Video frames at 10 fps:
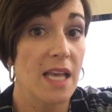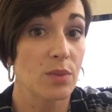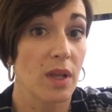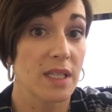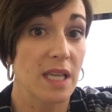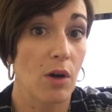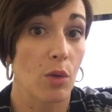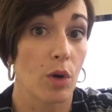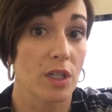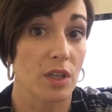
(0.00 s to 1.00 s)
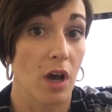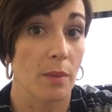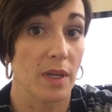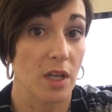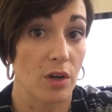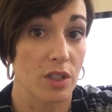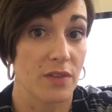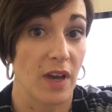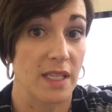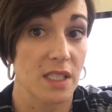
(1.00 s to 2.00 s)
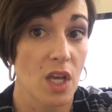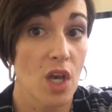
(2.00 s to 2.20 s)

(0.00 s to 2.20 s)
as well as how it works on my daughter's device.